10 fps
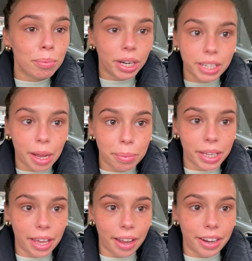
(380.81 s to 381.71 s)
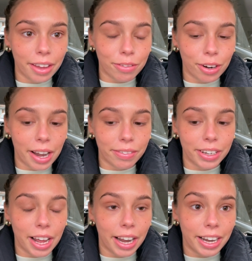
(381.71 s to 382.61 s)
Brad and Abby are getting here for
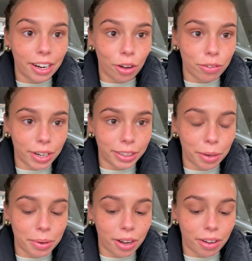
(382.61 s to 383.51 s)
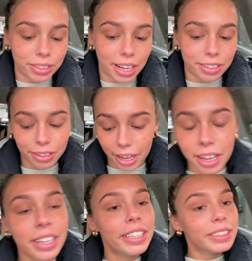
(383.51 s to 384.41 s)
11 and then I got a friend coming at 10:30. So yeah,
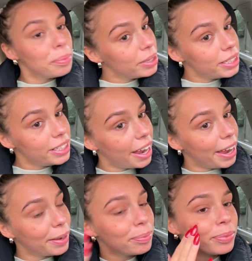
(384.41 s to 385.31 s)
it's a busy day.